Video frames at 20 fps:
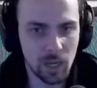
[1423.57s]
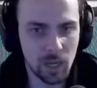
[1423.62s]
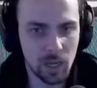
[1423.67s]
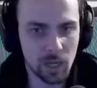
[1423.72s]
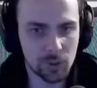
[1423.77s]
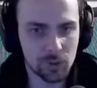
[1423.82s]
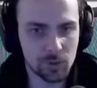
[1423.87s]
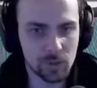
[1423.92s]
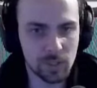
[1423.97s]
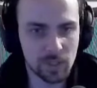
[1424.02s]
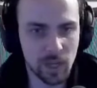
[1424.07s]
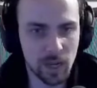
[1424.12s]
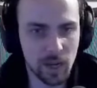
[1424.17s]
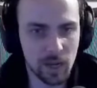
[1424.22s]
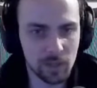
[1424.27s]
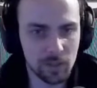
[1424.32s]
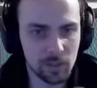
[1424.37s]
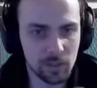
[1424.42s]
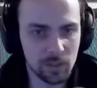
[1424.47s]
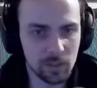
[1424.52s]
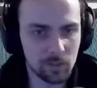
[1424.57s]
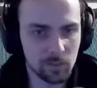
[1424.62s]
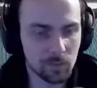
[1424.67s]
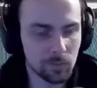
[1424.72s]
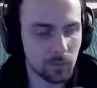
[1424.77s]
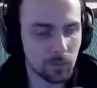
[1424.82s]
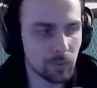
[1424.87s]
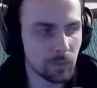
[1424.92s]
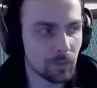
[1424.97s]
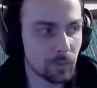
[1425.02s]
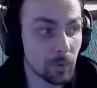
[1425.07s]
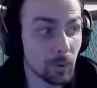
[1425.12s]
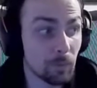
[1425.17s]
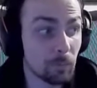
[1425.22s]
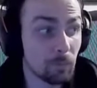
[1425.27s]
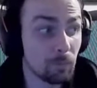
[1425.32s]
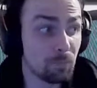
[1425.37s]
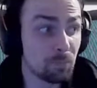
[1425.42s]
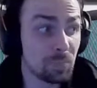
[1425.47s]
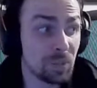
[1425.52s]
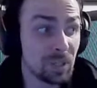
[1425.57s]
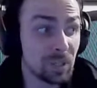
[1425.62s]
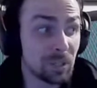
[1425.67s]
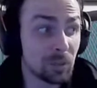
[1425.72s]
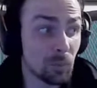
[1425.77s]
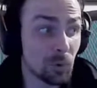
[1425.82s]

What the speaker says: are just artists with a bit